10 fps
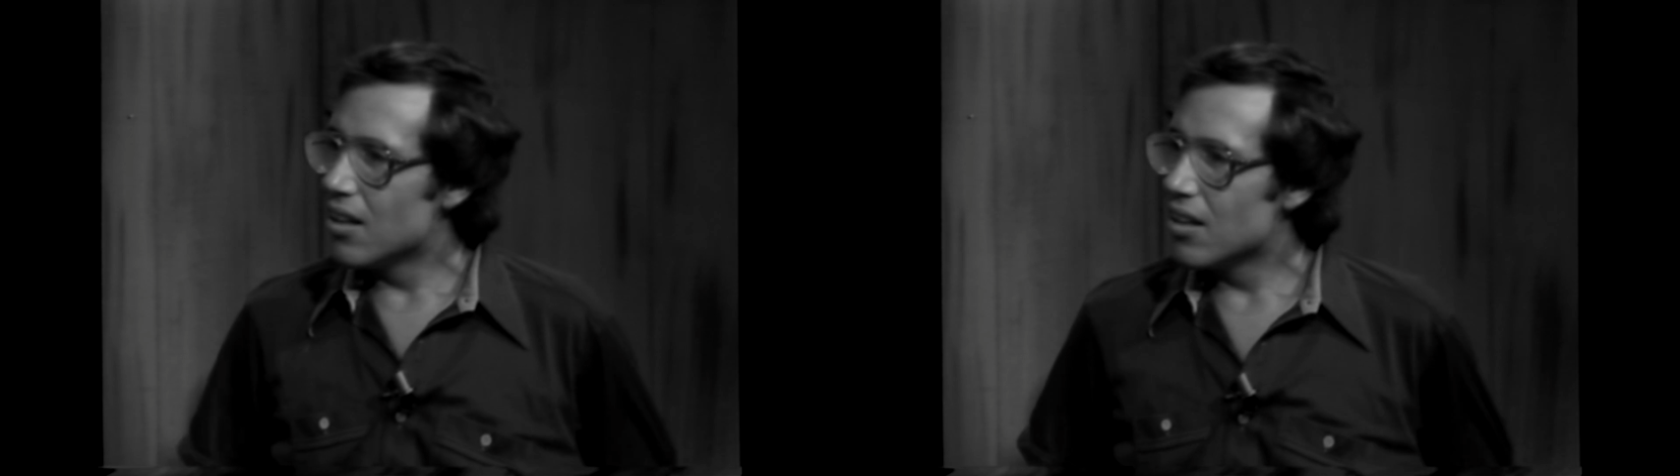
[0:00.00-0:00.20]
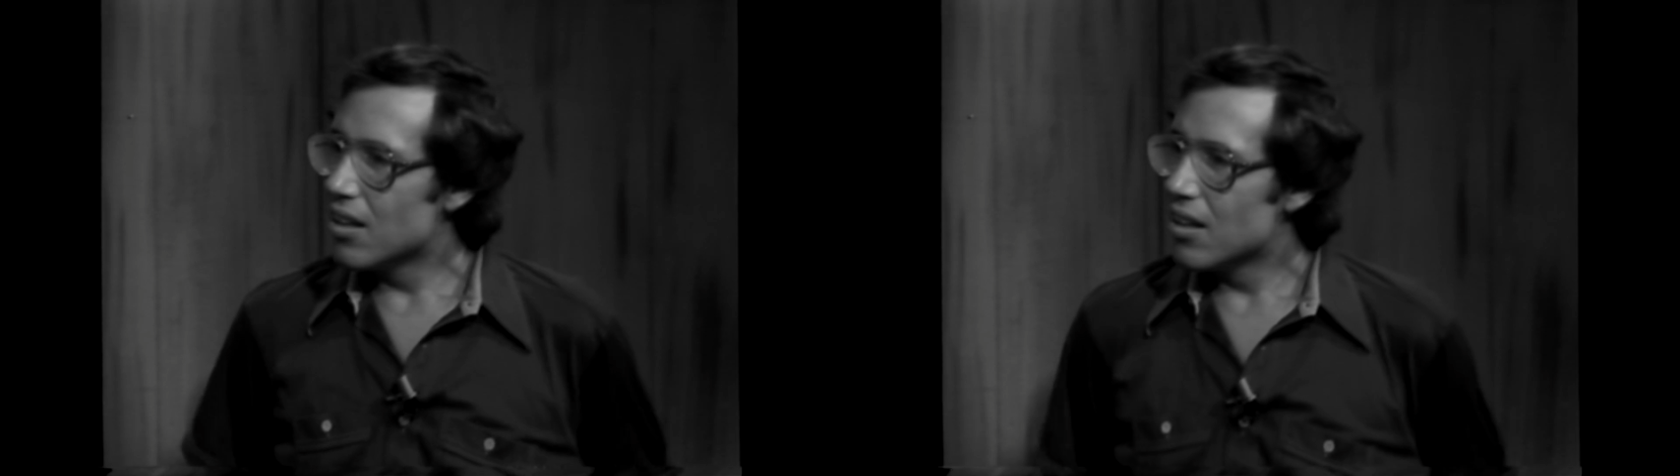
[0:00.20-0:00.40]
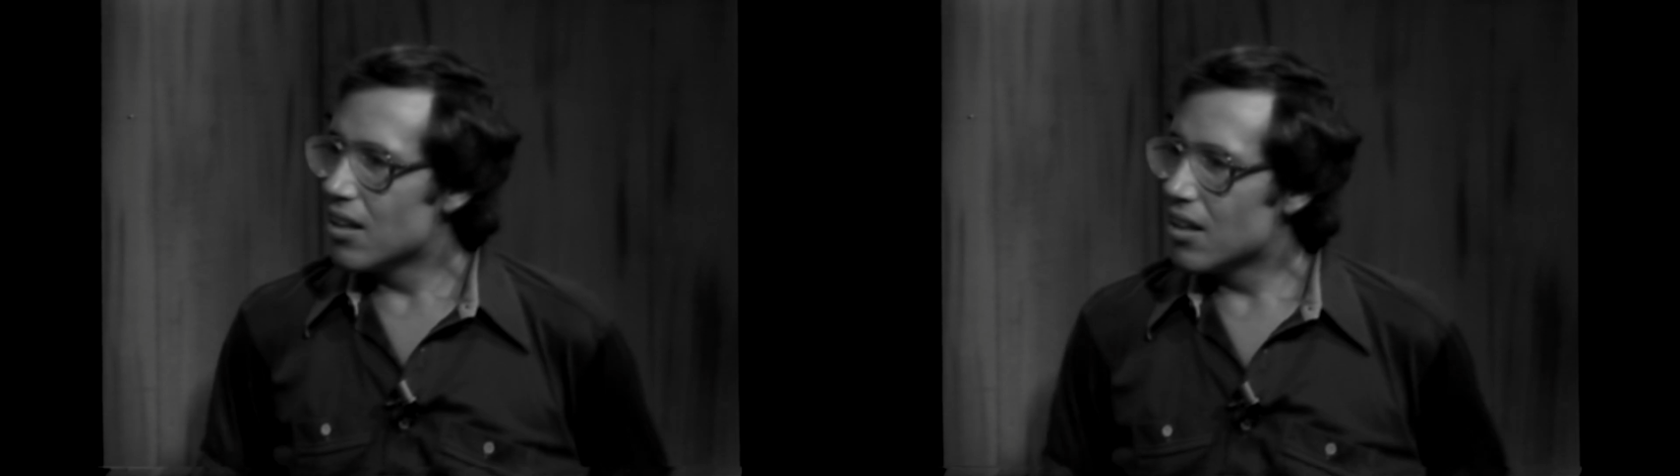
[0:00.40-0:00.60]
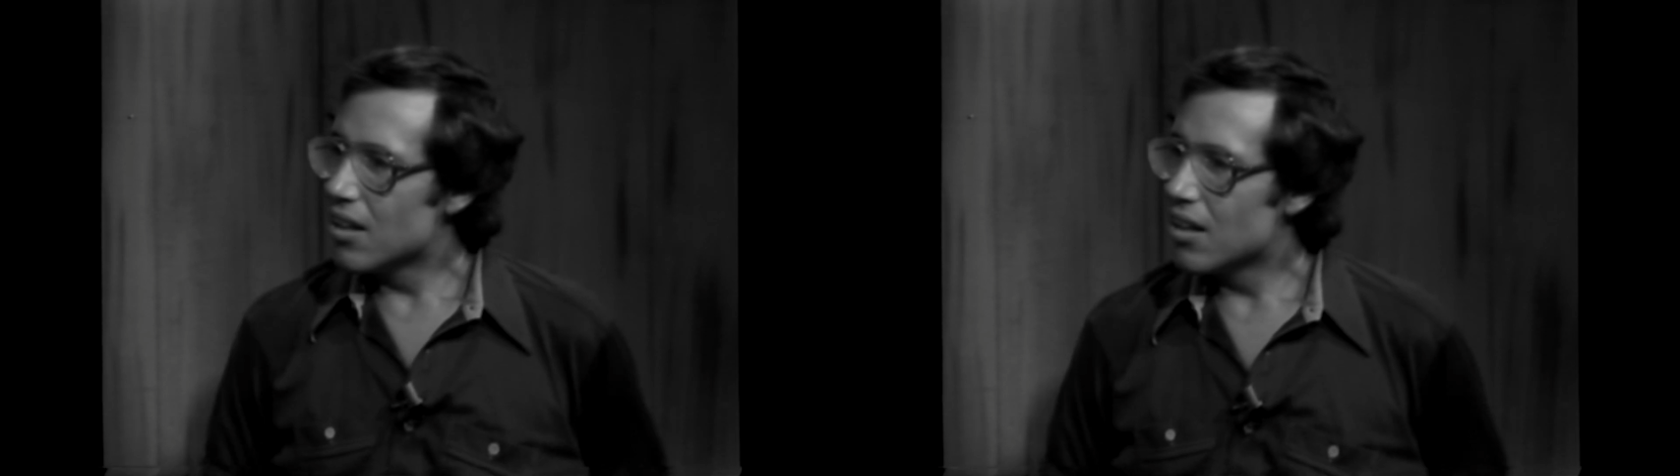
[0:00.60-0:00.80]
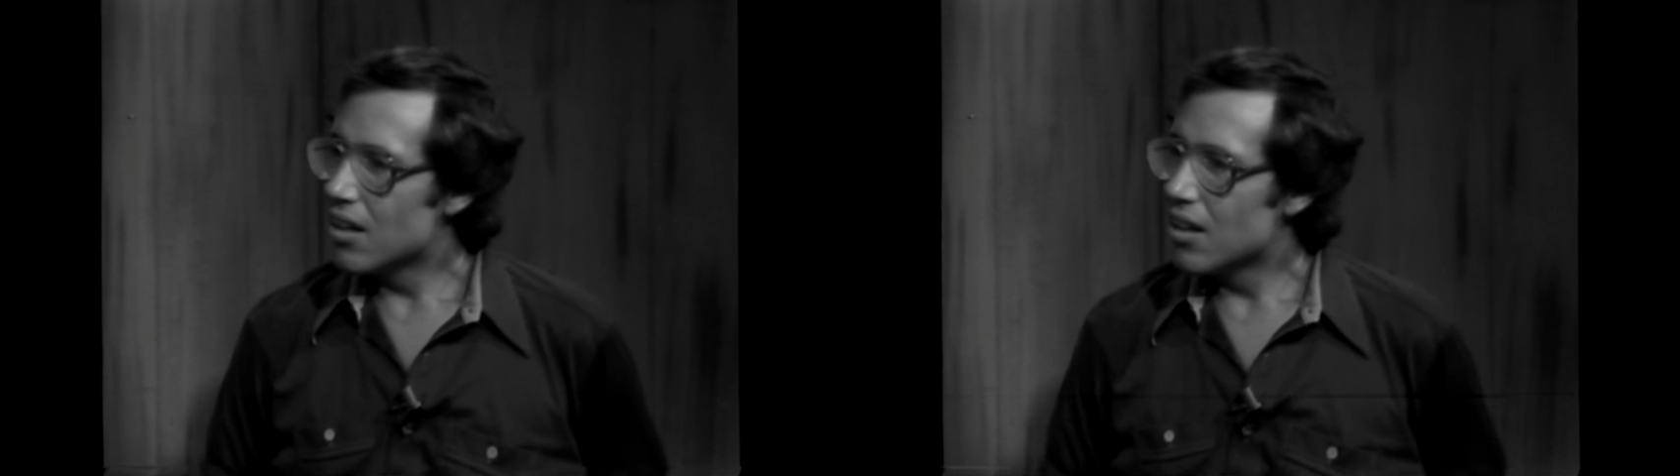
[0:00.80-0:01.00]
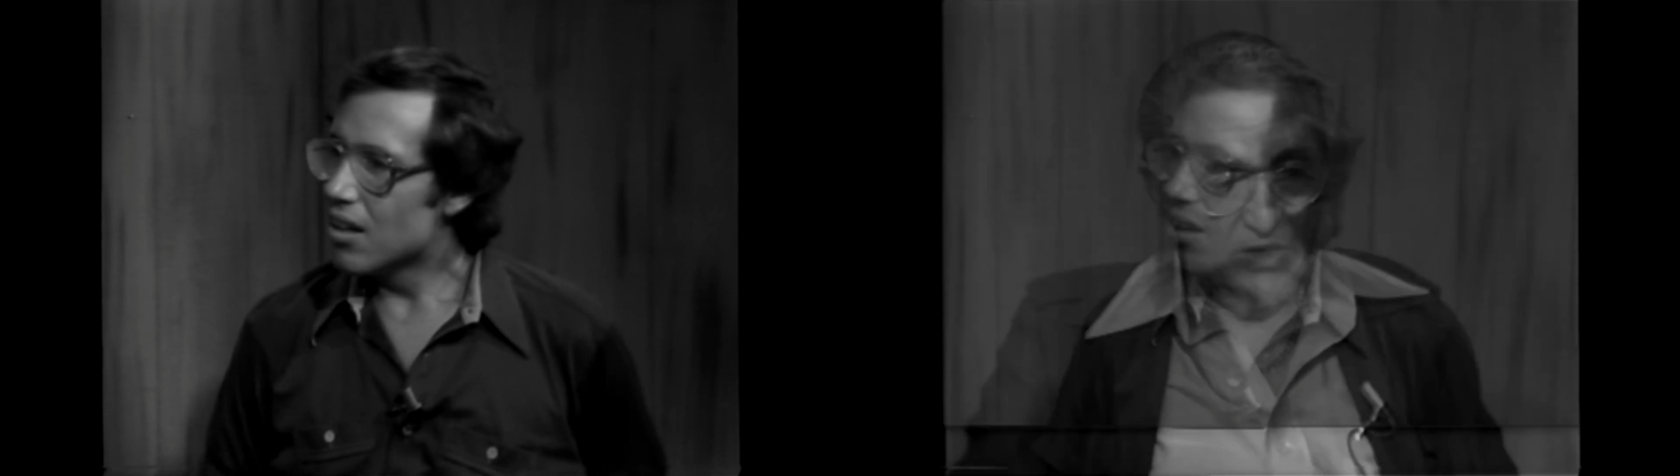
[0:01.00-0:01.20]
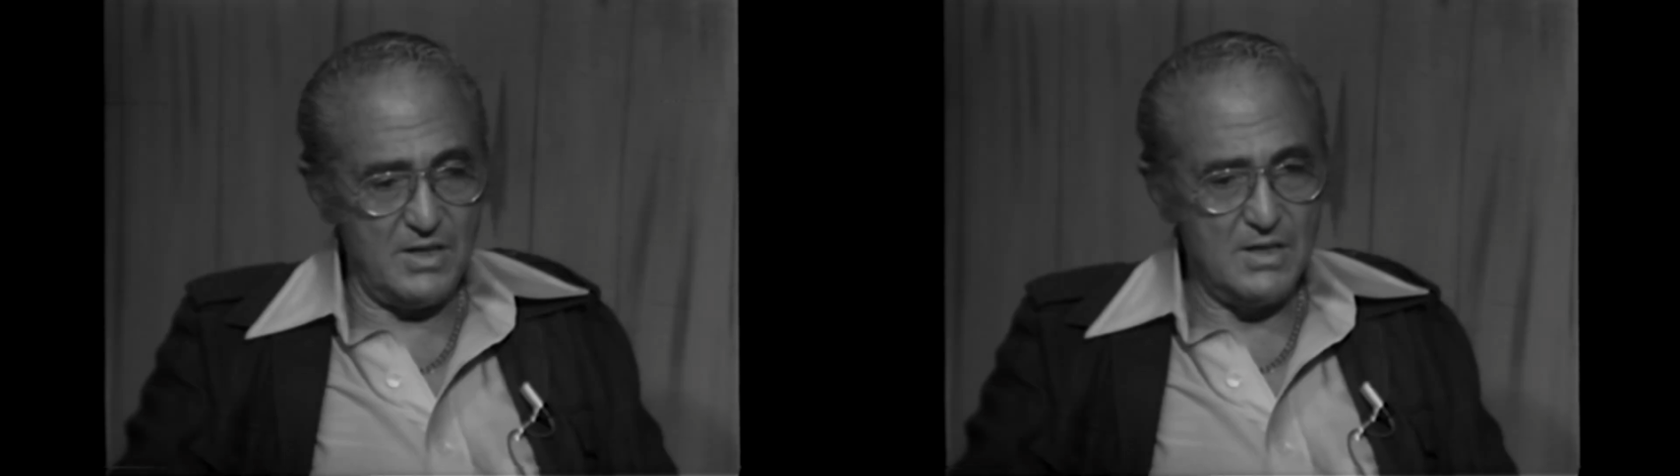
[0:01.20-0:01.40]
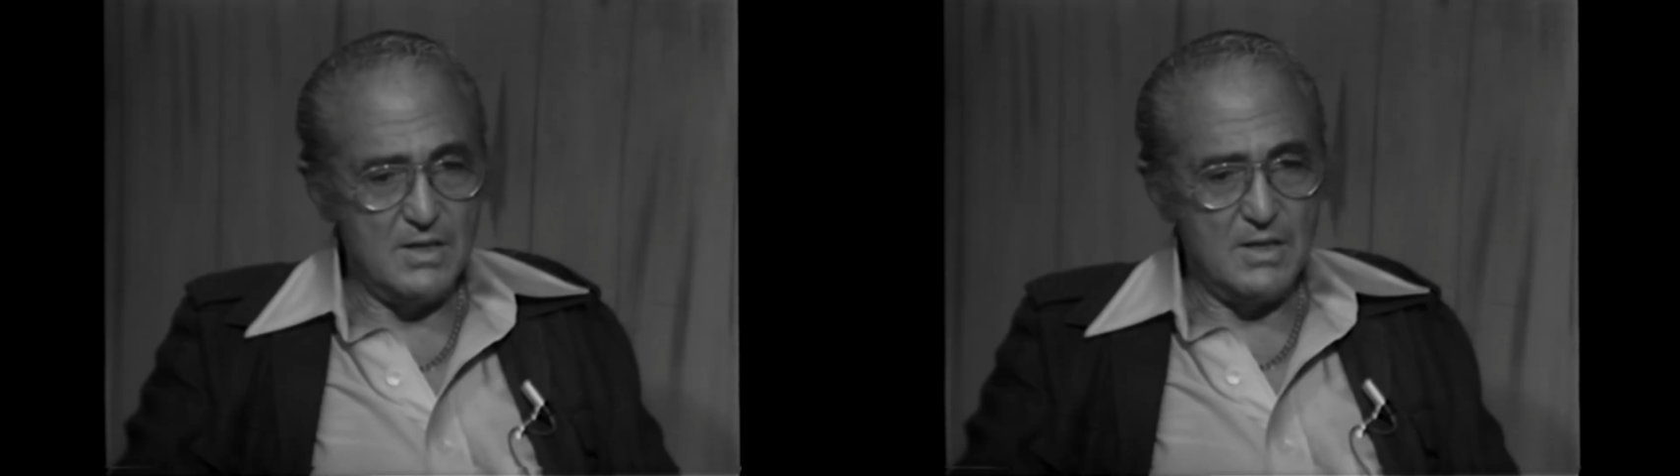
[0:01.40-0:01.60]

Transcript: spoke of I Spy.